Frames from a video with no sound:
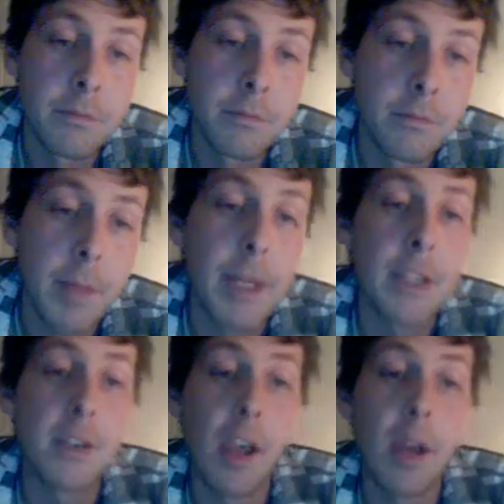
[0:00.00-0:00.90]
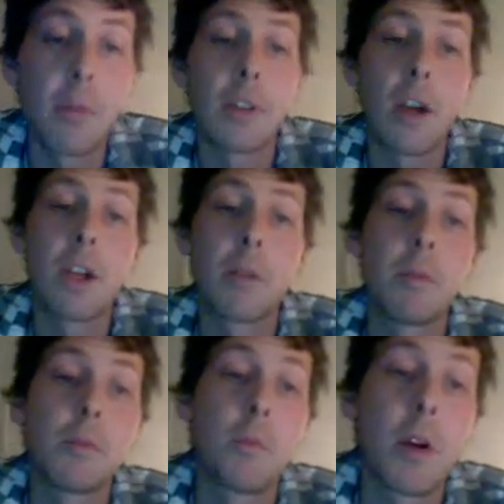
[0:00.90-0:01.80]
maybe next time we'll talk
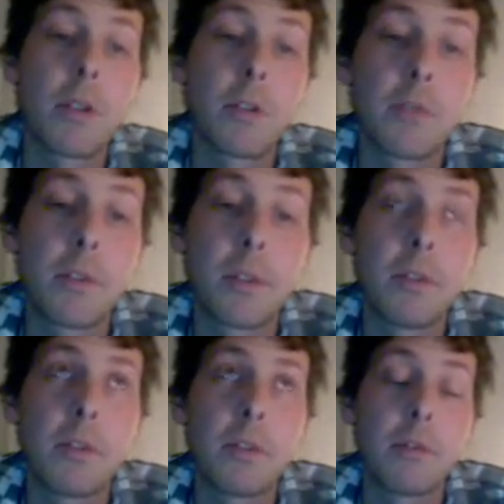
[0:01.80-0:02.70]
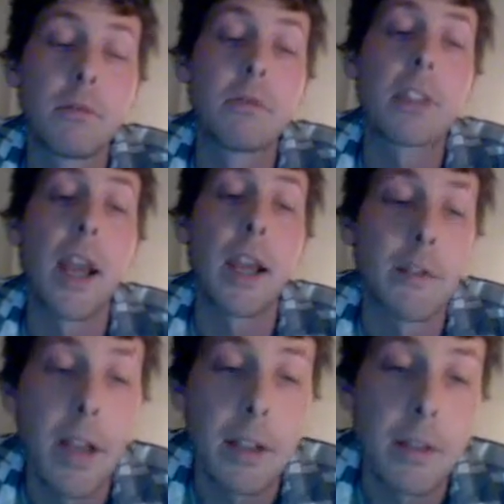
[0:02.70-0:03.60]
about the wonderful side
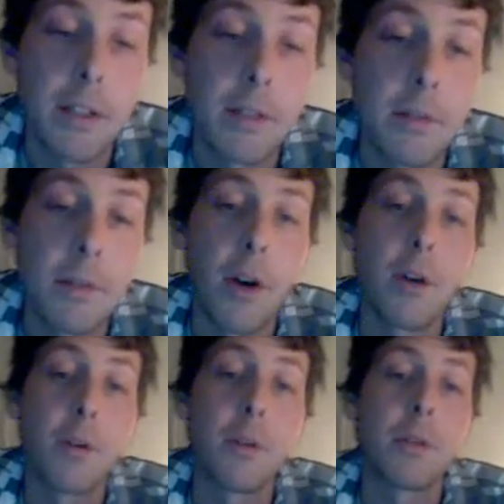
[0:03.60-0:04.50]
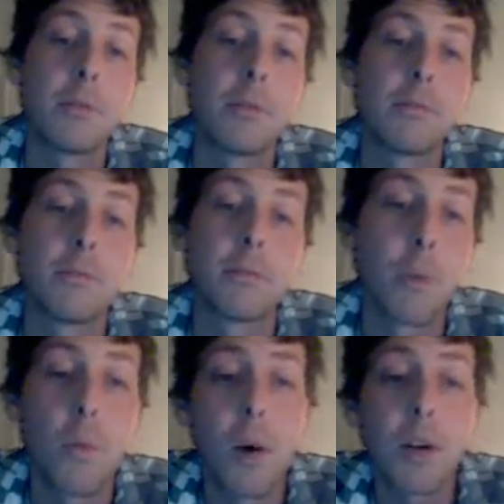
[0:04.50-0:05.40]
effects of all the
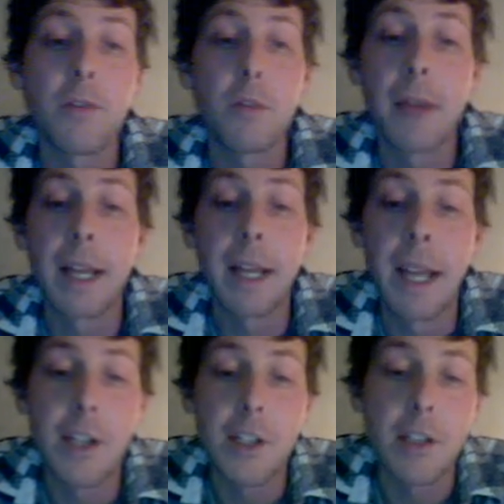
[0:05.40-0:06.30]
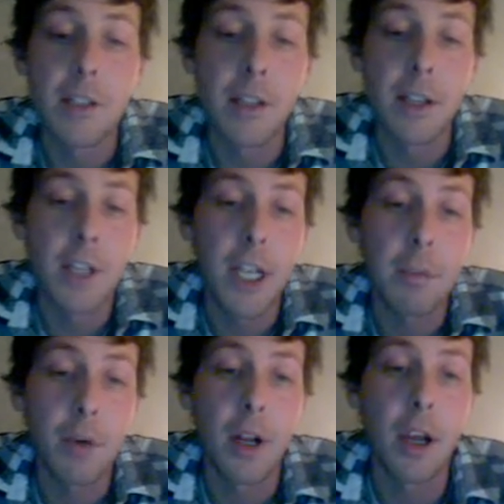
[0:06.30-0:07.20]
wonderful medications that you get
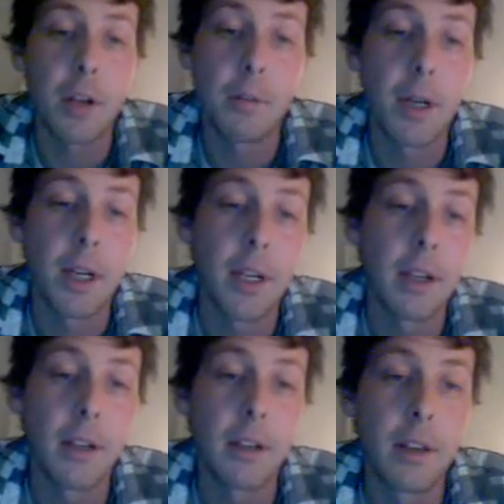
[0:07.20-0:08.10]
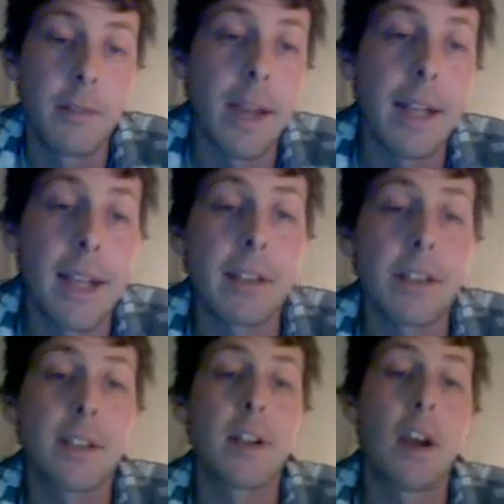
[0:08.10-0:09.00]
put on by
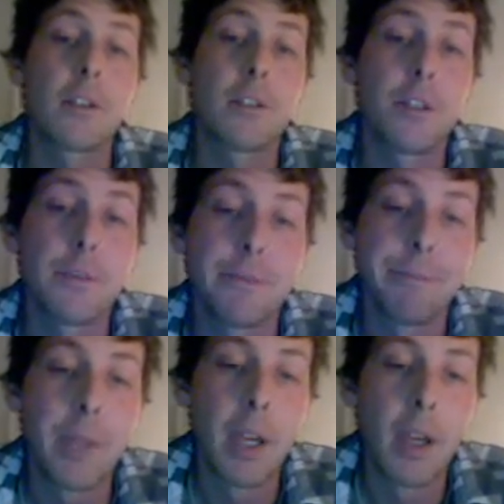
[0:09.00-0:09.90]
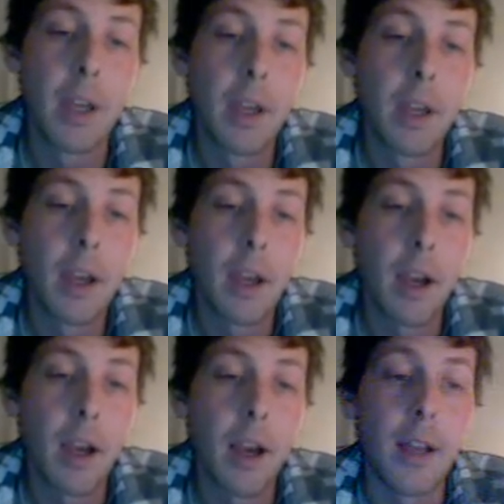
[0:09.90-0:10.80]
fantastic doctors.
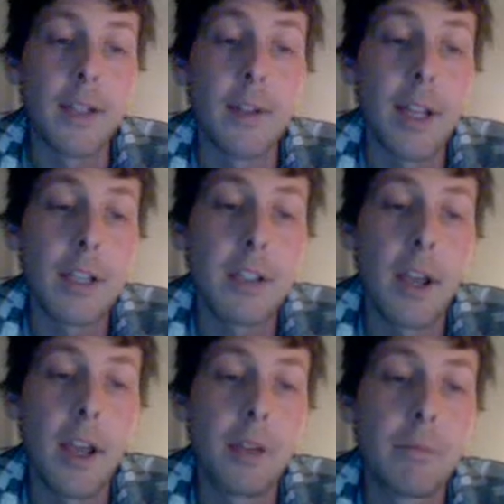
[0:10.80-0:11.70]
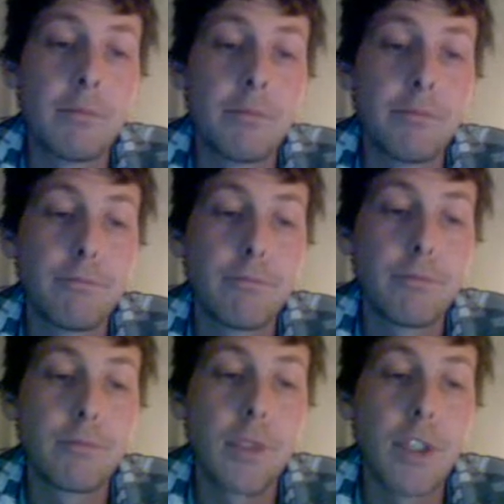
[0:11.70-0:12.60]
Until next time,
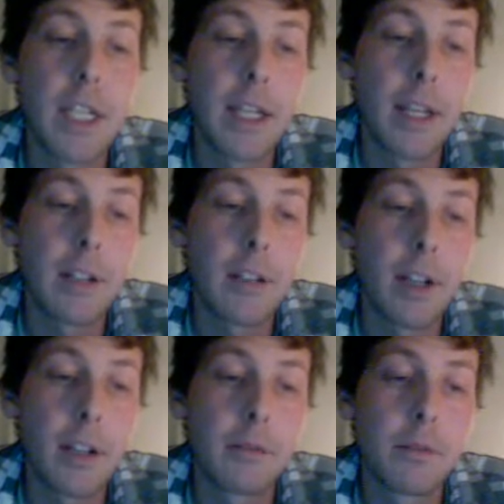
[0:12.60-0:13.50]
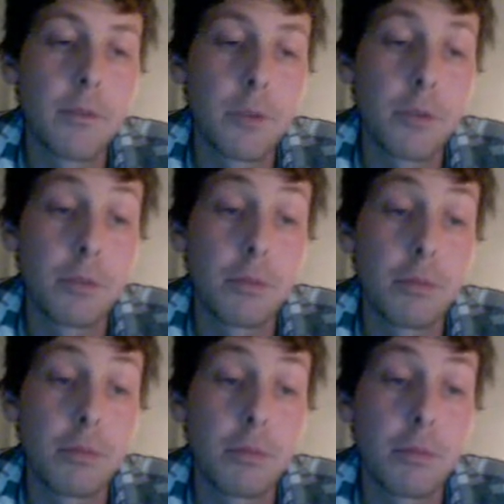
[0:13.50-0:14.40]
see you later, and
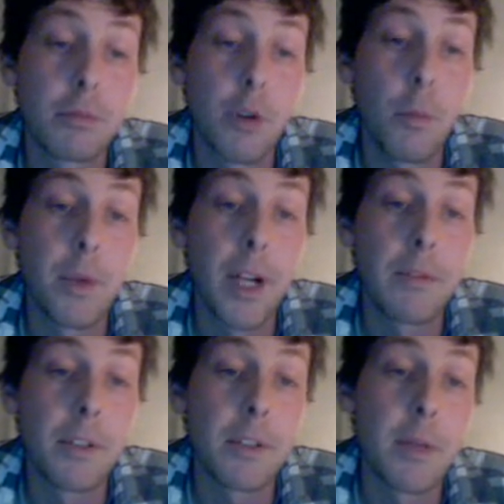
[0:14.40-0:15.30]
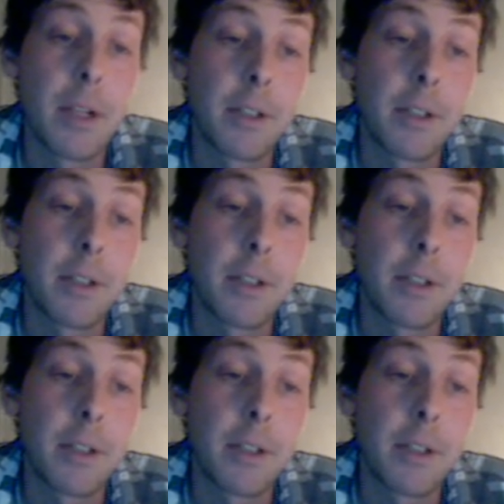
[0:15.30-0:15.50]
hope your head feels better.